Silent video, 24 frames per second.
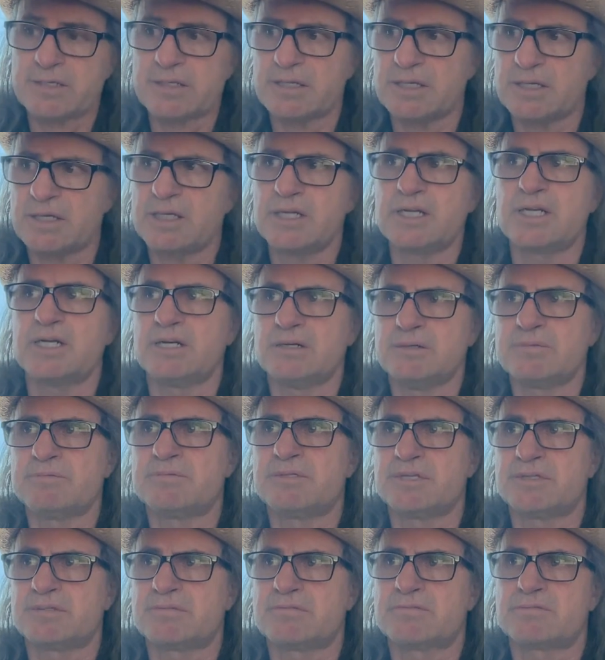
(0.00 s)

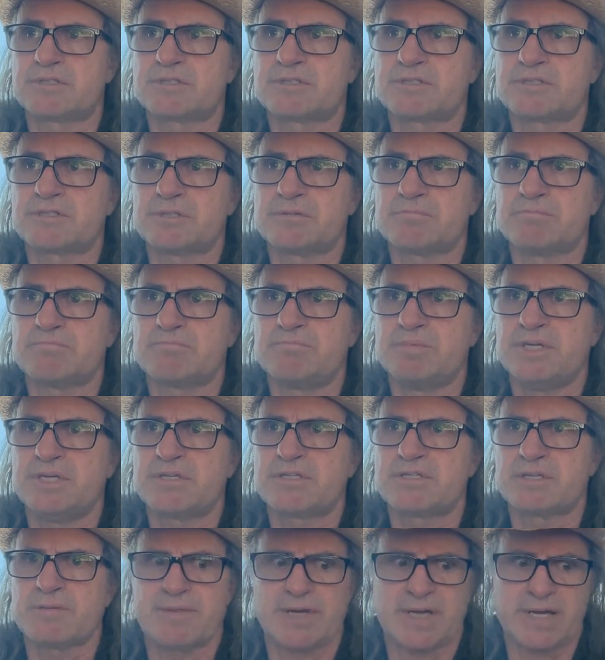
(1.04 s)
It shouldn't be
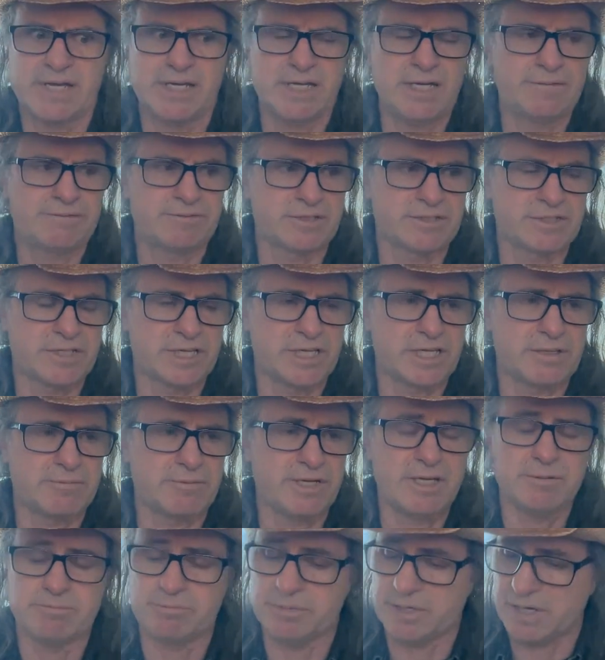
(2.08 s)
something I have to
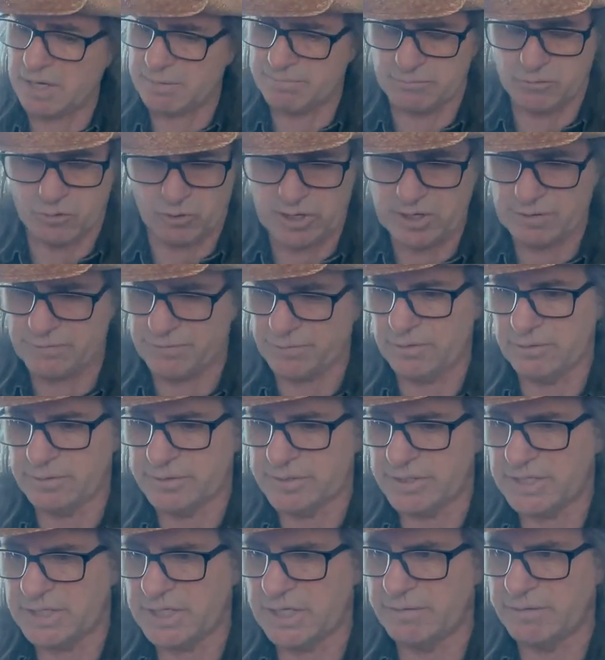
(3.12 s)
celebrate, but I'm grateful,
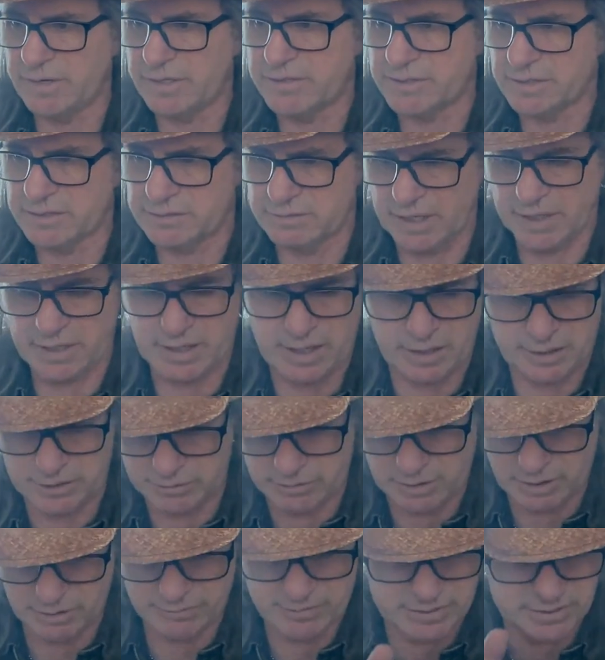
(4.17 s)
and I got to
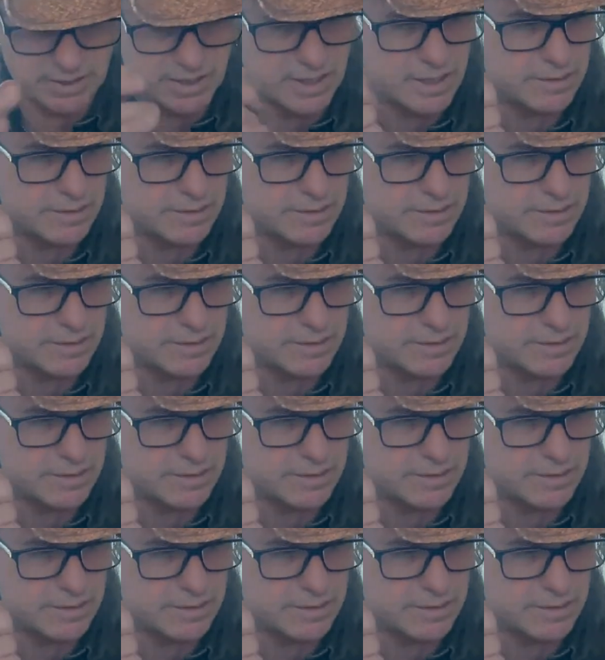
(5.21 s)
do it every day.